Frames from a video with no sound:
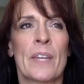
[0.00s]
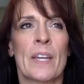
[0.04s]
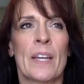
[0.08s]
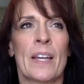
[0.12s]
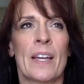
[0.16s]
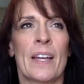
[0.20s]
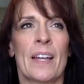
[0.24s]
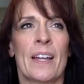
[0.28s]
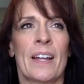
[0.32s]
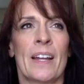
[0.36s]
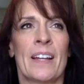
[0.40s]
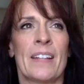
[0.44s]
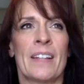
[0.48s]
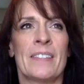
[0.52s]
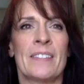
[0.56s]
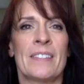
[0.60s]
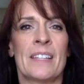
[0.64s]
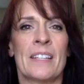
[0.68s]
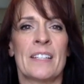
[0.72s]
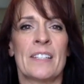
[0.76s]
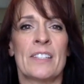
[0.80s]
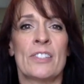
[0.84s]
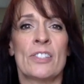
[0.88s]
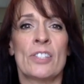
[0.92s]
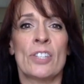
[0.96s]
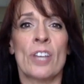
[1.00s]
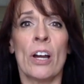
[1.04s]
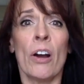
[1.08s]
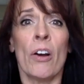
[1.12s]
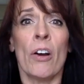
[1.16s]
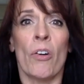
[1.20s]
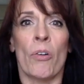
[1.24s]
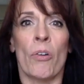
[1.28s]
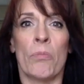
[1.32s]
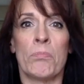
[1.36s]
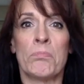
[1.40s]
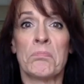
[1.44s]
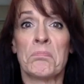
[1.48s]
And I said,
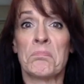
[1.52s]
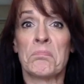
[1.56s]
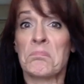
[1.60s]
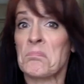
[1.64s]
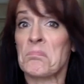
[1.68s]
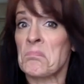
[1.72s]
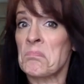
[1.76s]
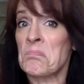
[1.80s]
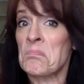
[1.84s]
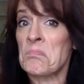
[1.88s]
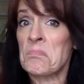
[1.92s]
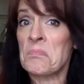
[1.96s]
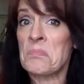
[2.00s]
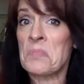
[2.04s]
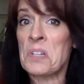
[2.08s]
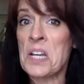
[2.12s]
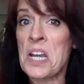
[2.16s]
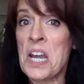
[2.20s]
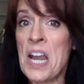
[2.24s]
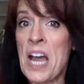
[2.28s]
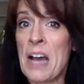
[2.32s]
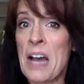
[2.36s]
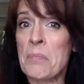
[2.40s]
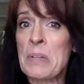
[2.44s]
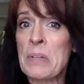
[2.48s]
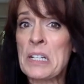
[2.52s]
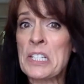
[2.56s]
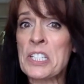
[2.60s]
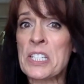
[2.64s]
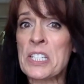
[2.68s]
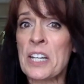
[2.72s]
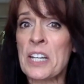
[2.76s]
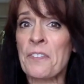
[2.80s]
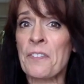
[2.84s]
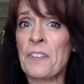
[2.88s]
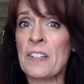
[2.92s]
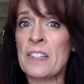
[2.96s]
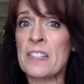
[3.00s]
so not much
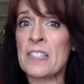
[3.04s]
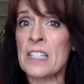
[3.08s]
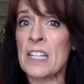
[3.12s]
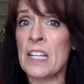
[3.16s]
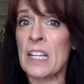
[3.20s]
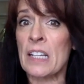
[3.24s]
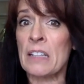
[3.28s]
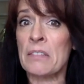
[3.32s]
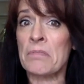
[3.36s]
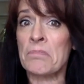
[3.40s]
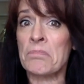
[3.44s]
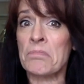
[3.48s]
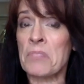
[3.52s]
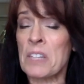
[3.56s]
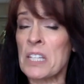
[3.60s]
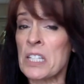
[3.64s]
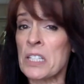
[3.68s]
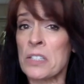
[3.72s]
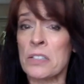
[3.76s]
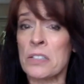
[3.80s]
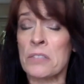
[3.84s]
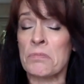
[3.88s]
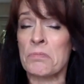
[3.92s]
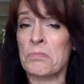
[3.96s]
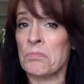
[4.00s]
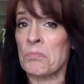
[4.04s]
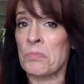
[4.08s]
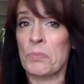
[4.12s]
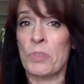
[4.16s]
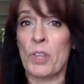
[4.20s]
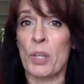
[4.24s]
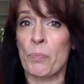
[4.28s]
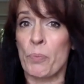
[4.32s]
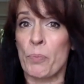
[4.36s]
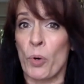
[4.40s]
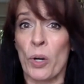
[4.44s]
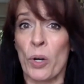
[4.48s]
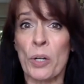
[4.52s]
difference than the
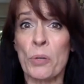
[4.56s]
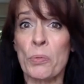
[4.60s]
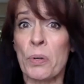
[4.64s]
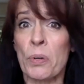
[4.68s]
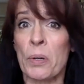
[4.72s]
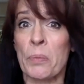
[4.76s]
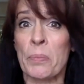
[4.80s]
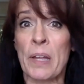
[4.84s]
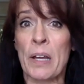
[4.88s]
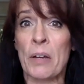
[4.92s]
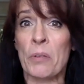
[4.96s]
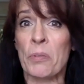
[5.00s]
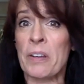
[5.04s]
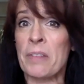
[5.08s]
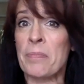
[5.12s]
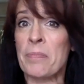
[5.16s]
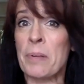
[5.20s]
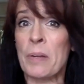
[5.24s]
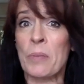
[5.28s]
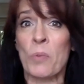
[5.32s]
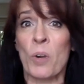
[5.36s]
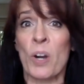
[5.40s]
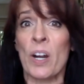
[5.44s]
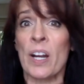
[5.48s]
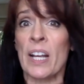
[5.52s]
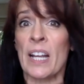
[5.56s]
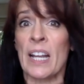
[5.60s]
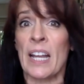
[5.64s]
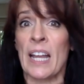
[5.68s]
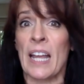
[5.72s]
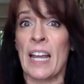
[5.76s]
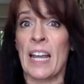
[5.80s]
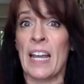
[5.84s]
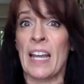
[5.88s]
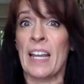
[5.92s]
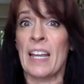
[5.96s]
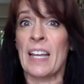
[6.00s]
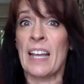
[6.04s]
boardroom that we've been working
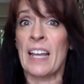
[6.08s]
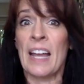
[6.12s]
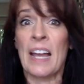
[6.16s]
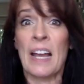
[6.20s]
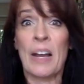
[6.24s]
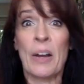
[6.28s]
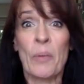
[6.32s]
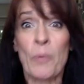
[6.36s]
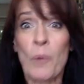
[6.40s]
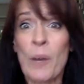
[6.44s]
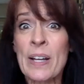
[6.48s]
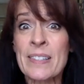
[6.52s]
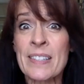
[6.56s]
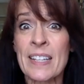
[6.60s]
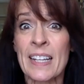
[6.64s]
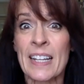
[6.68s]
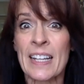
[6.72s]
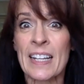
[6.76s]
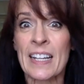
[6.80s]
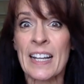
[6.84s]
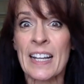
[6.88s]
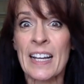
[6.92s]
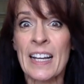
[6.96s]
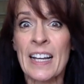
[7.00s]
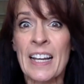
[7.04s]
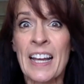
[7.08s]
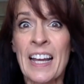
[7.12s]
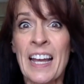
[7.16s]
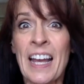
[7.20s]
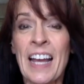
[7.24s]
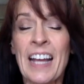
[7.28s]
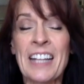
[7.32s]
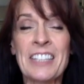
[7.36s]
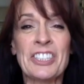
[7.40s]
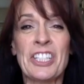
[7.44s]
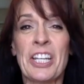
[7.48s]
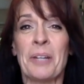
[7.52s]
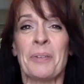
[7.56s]
in, was it?
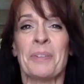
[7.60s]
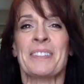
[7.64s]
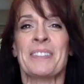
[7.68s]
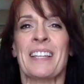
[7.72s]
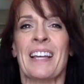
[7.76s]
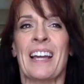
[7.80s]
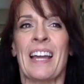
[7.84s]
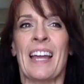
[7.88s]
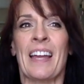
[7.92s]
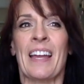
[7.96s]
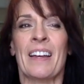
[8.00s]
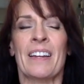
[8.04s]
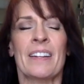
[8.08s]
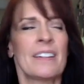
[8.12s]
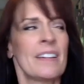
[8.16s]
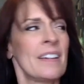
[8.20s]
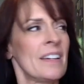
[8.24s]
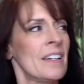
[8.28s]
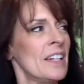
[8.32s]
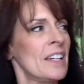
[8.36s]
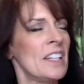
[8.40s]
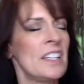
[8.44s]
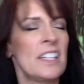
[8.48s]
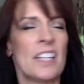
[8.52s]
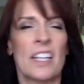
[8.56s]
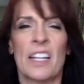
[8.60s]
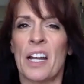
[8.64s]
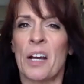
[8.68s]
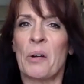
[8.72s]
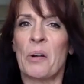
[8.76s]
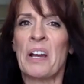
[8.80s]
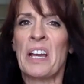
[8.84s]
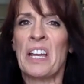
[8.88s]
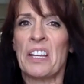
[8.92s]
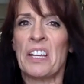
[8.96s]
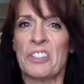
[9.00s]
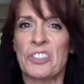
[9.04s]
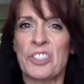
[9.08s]
And she was like, you know
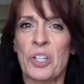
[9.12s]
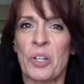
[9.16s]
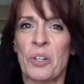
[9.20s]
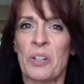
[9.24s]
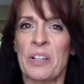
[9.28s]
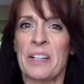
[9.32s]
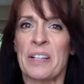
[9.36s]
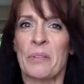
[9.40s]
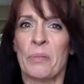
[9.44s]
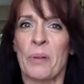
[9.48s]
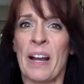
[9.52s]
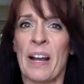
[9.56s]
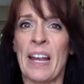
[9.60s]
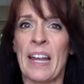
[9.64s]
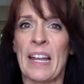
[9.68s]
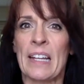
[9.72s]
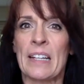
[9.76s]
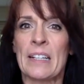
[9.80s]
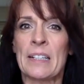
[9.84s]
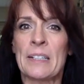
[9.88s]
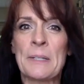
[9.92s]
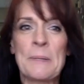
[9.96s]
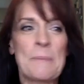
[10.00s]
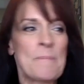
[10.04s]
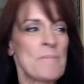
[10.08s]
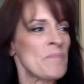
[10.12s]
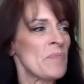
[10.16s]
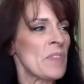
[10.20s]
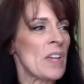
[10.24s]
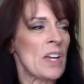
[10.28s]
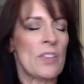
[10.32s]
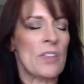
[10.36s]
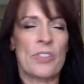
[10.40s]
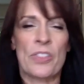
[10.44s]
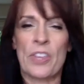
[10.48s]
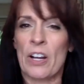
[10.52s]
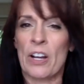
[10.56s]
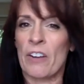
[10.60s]
what? You're totally right.
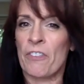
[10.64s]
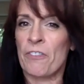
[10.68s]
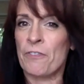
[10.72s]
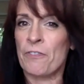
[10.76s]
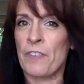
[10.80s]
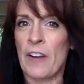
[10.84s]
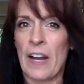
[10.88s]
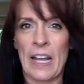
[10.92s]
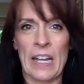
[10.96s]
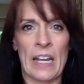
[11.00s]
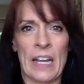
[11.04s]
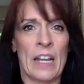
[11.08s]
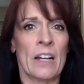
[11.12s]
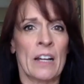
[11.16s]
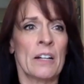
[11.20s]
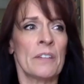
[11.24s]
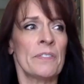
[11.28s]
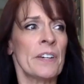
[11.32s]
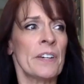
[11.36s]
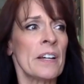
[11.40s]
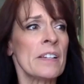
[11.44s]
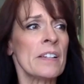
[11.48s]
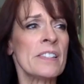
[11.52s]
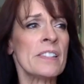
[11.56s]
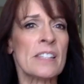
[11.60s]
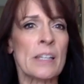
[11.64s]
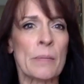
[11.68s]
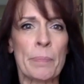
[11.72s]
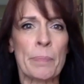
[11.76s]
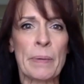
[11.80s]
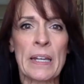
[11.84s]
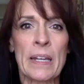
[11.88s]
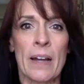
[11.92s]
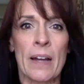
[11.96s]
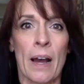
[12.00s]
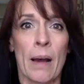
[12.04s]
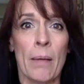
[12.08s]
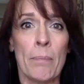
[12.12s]
They're fighting over a
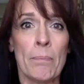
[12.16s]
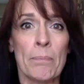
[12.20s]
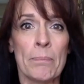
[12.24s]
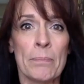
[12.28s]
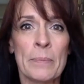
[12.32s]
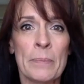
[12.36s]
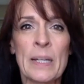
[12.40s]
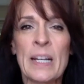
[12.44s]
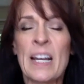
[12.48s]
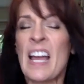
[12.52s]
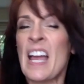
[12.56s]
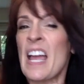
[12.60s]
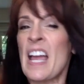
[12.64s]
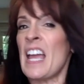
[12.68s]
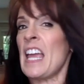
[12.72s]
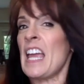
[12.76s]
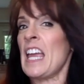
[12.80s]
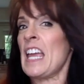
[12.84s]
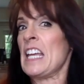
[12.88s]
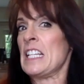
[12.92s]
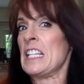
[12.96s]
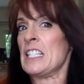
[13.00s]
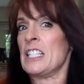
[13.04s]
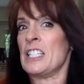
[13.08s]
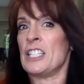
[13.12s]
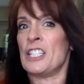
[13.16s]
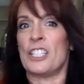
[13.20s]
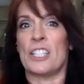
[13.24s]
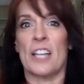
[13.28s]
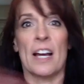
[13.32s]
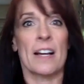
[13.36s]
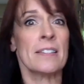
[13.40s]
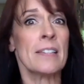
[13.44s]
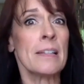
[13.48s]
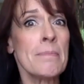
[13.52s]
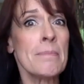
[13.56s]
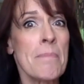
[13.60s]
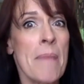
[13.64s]
sippy cup. It
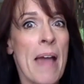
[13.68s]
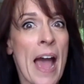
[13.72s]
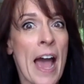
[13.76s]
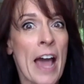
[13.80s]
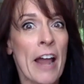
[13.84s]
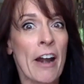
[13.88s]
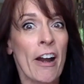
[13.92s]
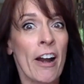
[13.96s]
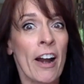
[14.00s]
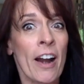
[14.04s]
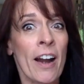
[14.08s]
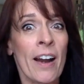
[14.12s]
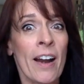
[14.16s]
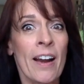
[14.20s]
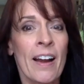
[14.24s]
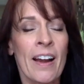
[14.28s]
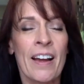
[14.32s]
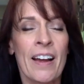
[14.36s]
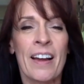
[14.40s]
doesn't matter.